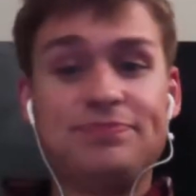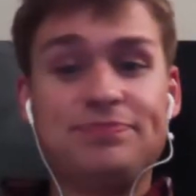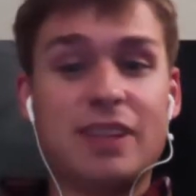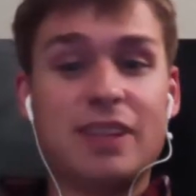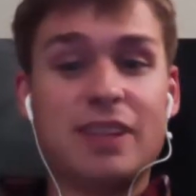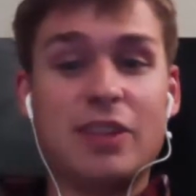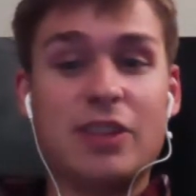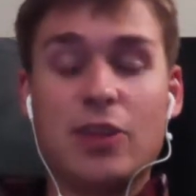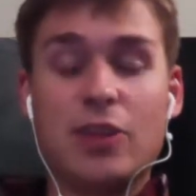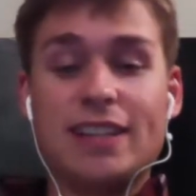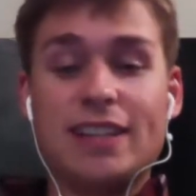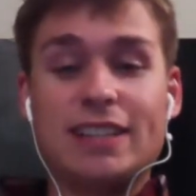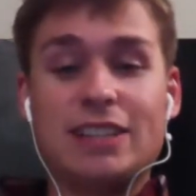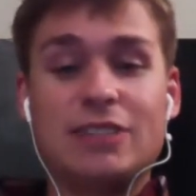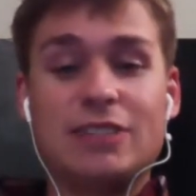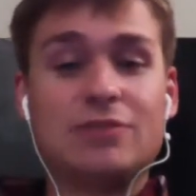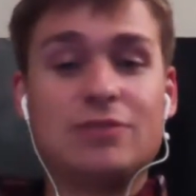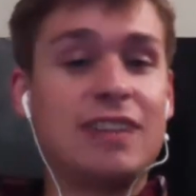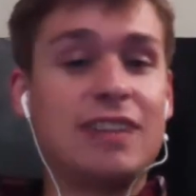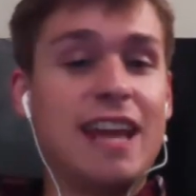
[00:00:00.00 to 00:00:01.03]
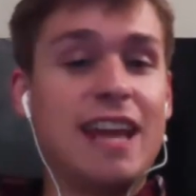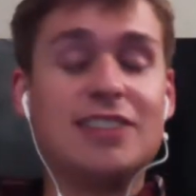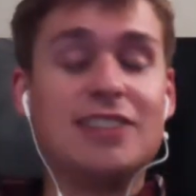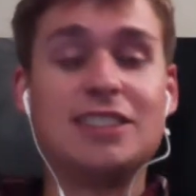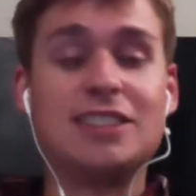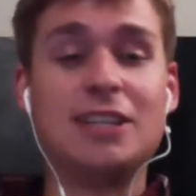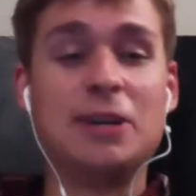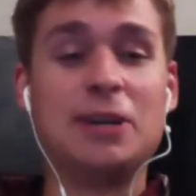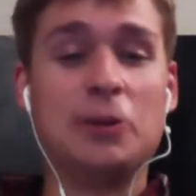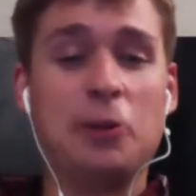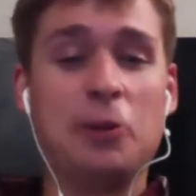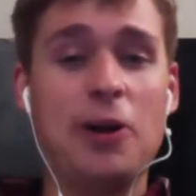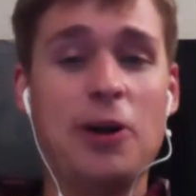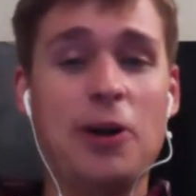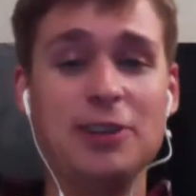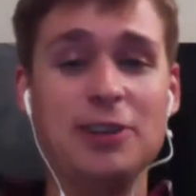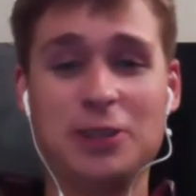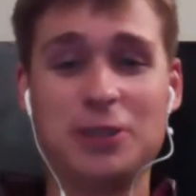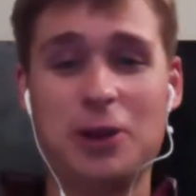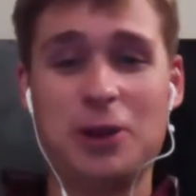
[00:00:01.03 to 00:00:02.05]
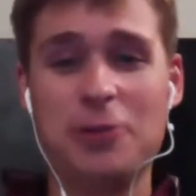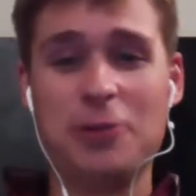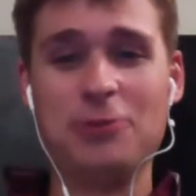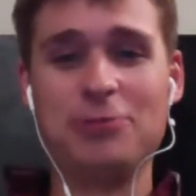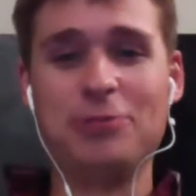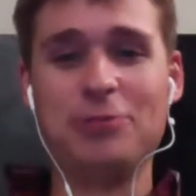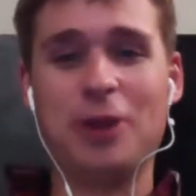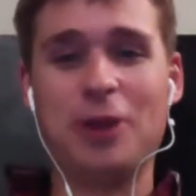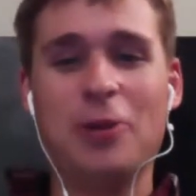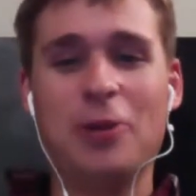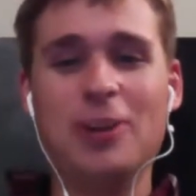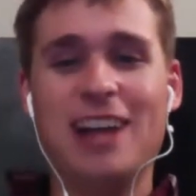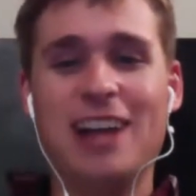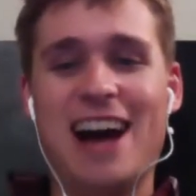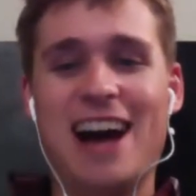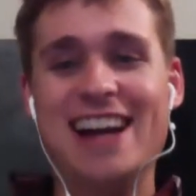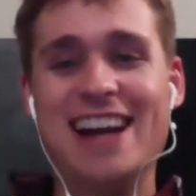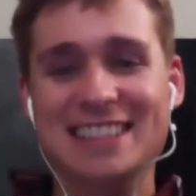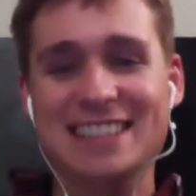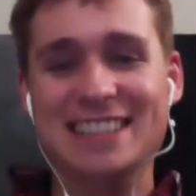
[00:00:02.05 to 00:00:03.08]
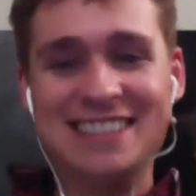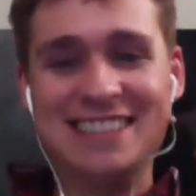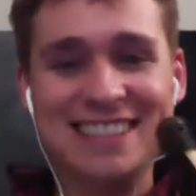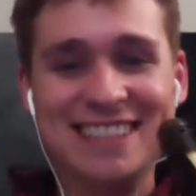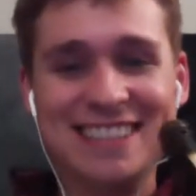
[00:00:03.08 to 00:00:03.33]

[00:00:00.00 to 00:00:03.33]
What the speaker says: they're like the Kansas City Royals. Go Lions.